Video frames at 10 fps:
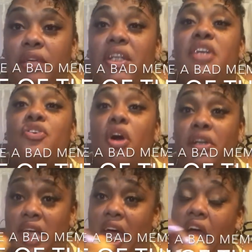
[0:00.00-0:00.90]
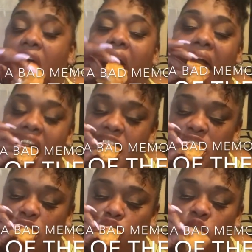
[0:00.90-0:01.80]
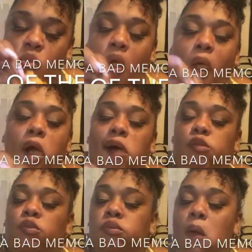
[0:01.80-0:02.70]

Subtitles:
lived in North Dallas. Okay?